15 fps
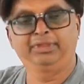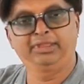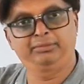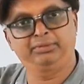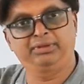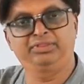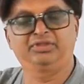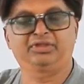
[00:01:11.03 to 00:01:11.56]

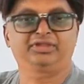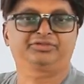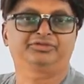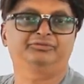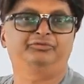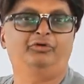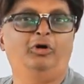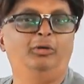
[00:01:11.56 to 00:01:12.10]
Even in the case
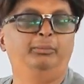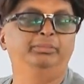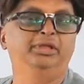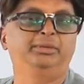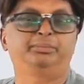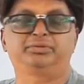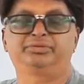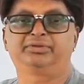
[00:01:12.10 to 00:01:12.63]
of
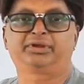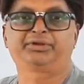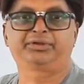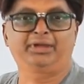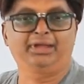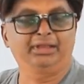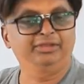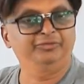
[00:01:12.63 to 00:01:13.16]
oblique
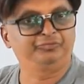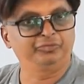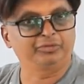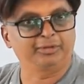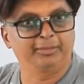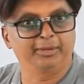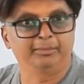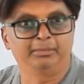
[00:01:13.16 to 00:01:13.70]
projectile, if you
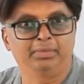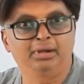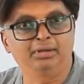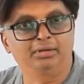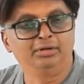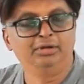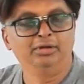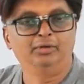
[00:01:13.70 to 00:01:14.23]

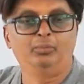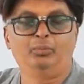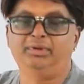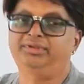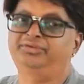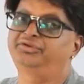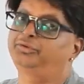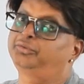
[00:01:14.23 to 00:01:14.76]
remember, what
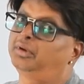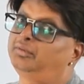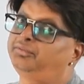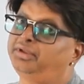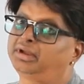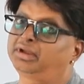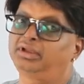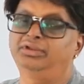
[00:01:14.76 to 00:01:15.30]
is that we have
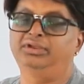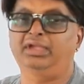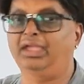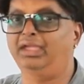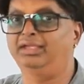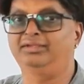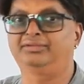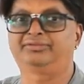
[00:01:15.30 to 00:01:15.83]
taken?
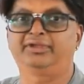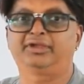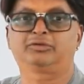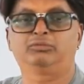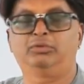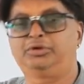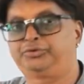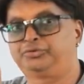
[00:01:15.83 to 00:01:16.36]
A is
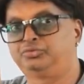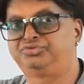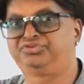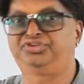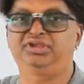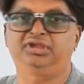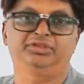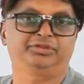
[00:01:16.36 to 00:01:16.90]
equal to
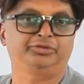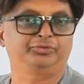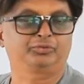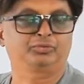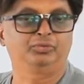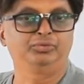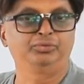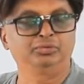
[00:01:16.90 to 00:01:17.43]
G and
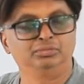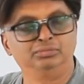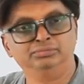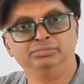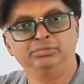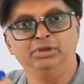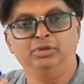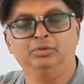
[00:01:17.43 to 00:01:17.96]

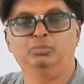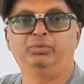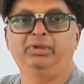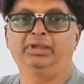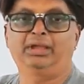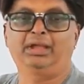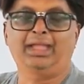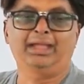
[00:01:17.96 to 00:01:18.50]
Konnur.
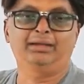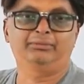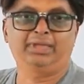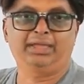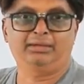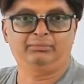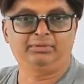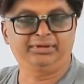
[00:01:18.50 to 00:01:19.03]
We
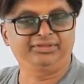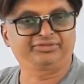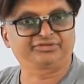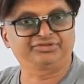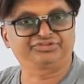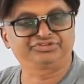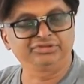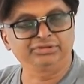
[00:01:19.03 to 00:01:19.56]
have our
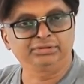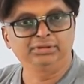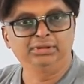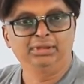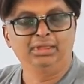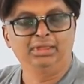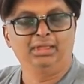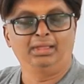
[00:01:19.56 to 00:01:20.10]
discussion,
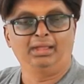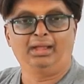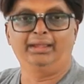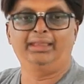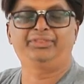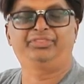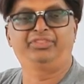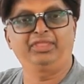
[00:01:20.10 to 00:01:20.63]

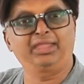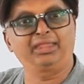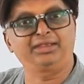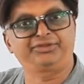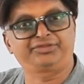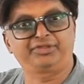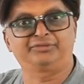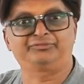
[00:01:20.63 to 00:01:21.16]
and there
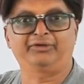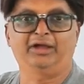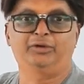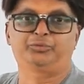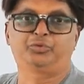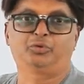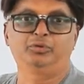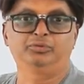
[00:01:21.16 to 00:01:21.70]
itself I
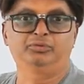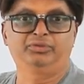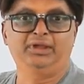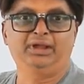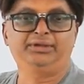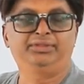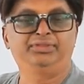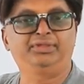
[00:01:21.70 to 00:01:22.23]
have told you
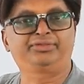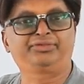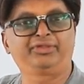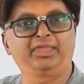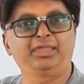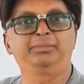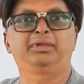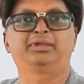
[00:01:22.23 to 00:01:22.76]
that the
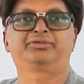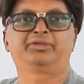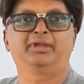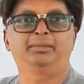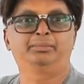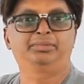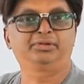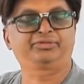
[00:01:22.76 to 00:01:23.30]
same
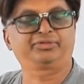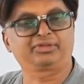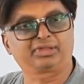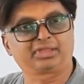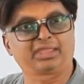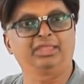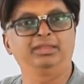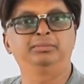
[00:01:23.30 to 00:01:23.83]

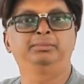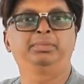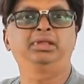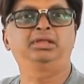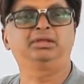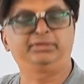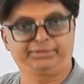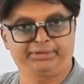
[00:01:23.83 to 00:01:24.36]
examples can
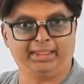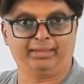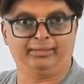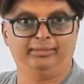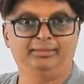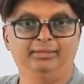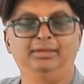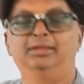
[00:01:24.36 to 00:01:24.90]
be
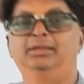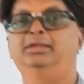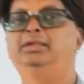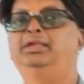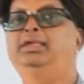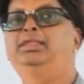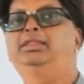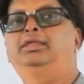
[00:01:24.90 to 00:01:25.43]
done
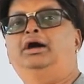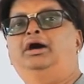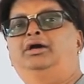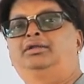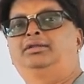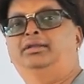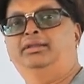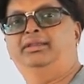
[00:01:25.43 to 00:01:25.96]
in
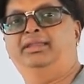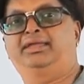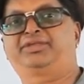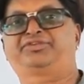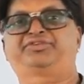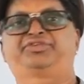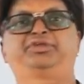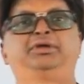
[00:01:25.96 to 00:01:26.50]
our
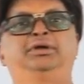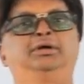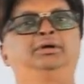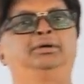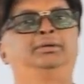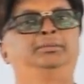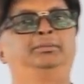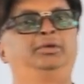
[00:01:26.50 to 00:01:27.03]
next
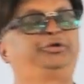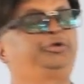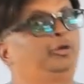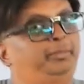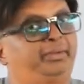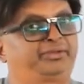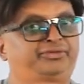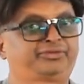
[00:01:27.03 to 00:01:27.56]

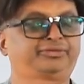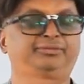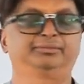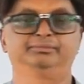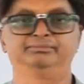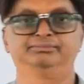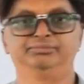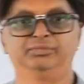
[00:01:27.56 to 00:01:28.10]
topics,
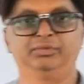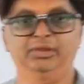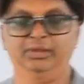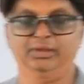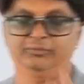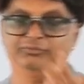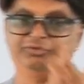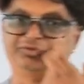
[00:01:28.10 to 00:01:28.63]

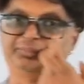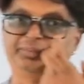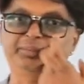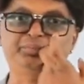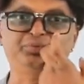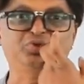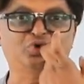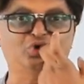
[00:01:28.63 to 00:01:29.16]
which
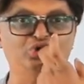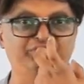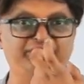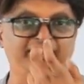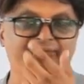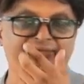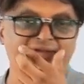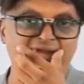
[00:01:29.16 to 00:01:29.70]
people call it
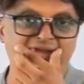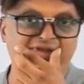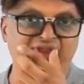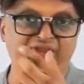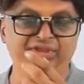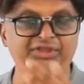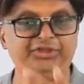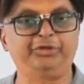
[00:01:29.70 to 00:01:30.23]
as CET,
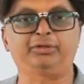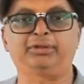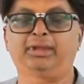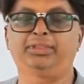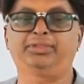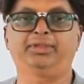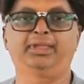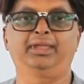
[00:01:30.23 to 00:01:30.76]
NEET or
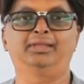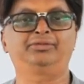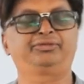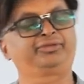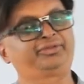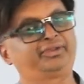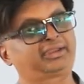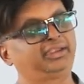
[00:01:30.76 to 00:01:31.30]
anything else.
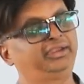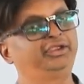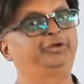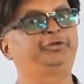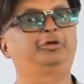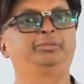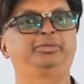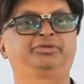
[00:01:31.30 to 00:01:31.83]
Second
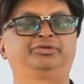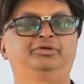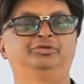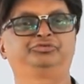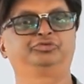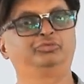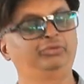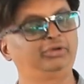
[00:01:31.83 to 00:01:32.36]
year topics
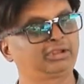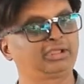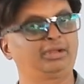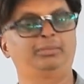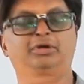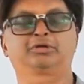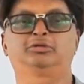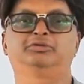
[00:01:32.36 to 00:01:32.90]
also will
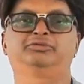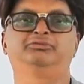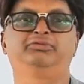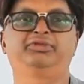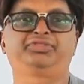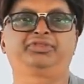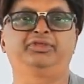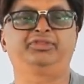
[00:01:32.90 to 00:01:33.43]
come across
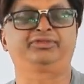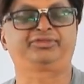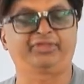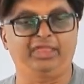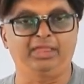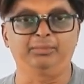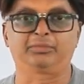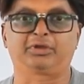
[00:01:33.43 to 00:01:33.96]
with the
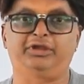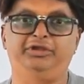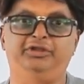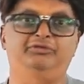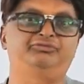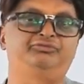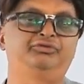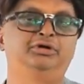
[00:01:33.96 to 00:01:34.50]
same kind
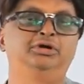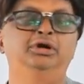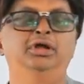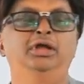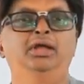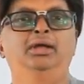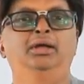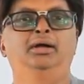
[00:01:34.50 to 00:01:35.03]

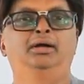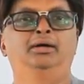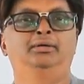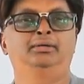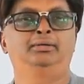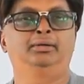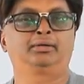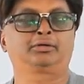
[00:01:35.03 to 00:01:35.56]

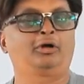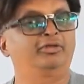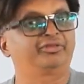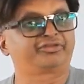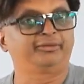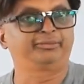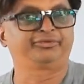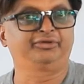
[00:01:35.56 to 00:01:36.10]
of
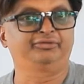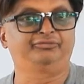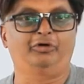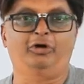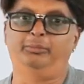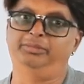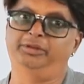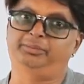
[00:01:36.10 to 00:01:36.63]
concepts of
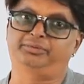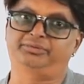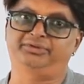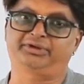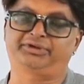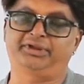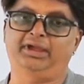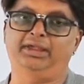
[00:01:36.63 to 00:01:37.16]
oblique
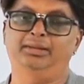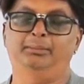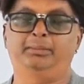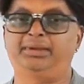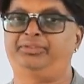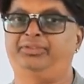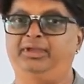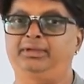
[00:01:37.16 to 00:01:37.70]
projectile.
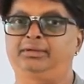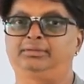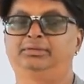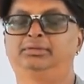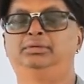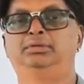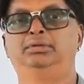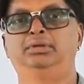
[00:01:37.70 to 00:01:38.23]
But
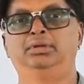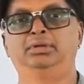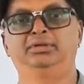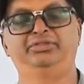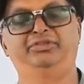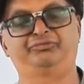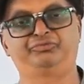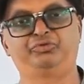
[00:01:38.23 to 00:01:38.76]
there,
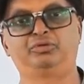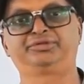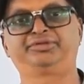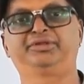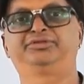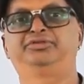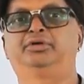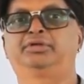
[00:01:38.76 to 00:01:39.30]
the force
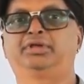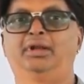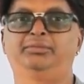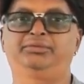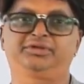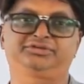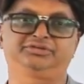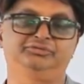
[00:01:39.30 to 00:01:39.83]
is not
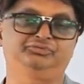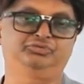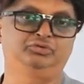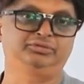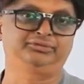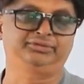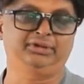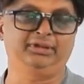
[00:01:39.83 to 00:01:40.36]
gravitational
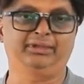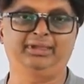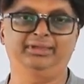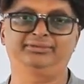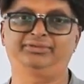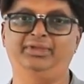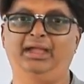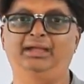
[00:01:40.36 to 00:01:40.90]
force, and
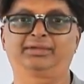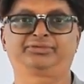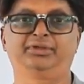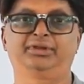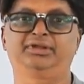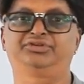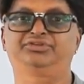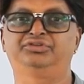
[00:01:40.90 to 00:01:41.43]
hence
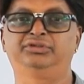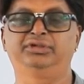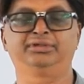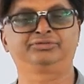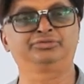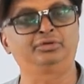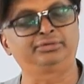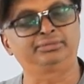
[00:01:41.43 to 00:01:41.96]
acceleration
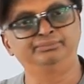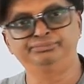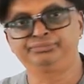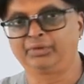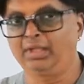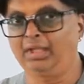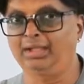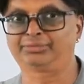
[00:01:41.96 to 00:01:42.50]
is not
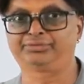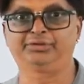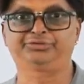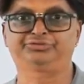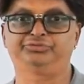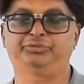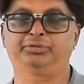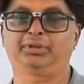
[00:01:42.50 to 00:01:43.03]

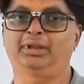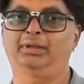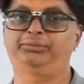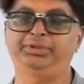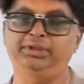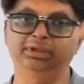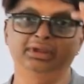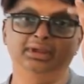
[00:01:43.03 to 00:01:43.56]
acceleration due to
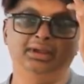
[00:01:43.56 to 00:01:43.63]
gravity.